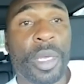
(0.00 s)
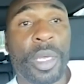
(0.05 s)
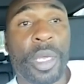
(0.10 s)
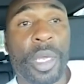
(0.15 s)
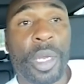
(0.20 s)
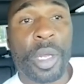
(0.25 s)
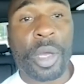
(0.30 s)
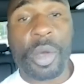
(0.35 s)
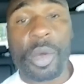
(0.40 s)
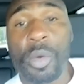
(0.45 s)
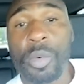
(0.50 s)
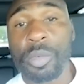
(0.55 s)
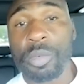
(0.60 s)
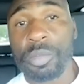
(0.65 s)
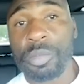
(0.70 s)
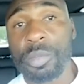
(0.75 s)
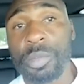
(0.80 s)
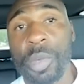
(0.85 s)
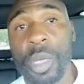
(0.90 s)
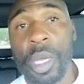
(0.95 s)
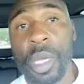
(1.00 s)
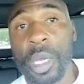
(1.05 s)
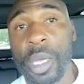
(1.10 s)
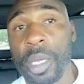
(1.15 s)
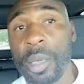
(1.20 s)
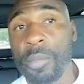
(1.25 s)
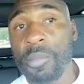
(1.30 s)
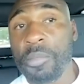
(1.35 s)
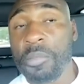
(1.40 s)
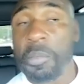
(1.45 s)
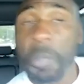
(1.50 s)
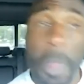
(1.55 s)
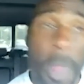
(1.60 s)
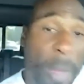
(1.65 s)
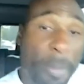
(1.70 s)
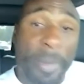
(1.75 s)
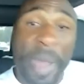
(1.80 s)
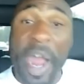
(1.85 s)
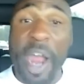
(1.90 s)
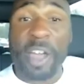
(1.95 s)
You know,
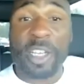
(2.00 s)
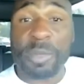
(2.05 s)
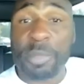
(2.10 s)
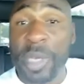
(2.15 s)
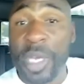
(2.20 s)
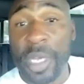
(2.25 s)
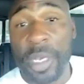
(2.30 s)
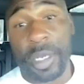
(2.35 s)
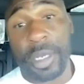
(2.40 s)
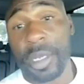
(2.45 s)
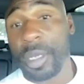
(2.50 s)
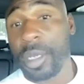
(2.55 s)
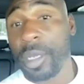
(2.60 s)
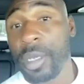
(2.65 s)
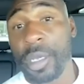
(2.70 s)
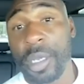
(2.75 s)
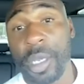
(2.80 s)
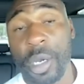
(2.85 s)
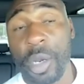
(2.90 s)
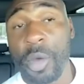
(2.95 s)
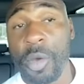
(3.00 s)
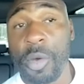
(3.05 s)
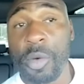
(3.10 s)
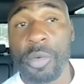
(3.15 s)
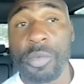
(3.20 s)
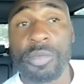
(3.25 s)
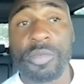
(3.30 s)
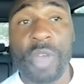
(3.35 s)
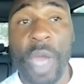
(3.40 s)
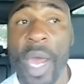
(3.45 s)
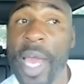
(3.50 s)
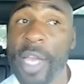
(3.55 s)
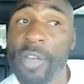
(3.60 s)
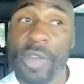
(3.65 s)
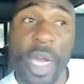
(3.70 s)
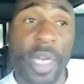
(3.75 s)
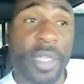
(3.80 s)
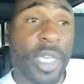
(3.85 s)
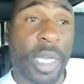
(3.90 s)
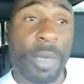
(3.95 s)
Embarrassment. I
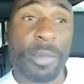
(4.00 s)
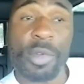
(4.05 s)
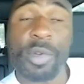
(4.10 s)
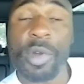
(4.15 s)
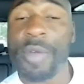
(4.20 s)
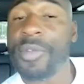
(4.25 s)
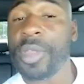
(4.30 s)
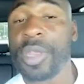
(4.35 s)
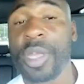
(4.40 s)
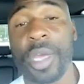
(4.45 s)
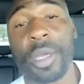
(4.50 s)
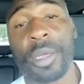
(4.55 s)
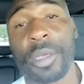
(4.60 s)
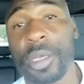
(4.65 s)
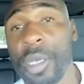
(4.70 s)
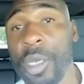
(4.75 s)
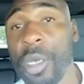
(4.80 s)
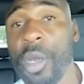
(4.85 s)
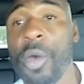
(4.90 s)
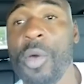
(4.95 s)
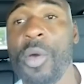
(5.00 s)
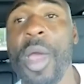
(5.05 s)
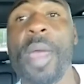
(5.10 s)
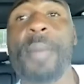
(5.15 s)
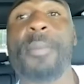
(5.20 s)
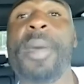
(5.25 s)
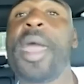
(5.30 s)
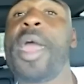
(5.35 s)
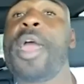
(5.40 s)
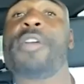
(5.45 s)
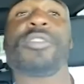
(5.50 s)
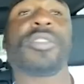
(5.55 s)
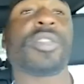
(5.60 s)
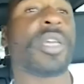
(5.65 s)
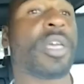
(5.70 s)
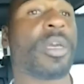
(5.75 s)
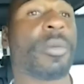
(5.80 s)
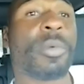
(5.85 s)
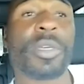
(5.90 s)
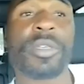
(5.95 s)
try to take them through everything. I embarrass
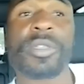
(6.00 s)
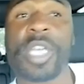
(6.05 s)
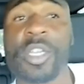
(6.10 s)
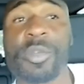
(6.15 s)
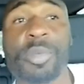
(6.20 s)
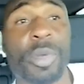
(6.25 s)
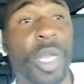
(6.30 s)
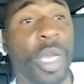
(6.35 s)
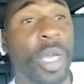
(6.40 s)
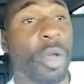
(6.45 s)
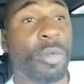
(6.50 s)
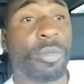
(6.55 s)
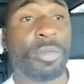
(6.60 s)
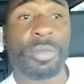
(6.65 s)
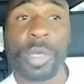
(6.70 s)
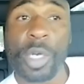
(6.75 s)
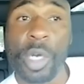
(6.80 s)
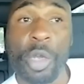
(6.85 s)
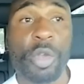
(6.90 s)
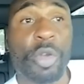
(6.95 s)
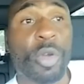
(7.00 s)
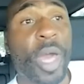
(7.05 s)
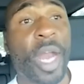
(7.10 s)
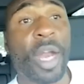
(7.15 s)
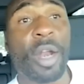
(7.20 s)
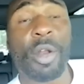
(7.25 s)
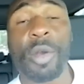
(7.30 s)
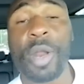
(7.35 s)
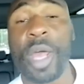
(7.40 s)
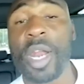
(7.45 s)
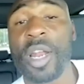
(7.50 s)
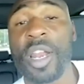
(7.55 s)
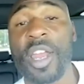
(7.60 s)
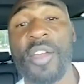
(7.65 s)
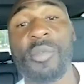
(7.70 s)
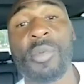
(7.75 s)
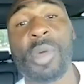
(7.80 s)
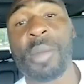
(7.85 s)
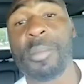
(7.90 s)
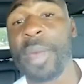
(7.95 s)
them because that's what they're gonna. You got to learn how to
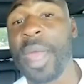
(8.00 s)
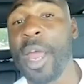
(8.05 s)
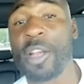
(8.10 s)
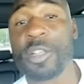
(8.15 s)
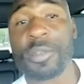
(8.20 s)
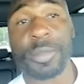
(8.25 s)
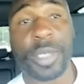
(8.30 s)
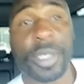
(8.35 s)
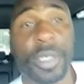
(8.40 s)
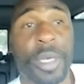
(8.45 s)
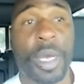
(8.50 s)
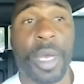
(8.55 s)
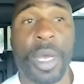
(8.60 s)
live with embarrassment.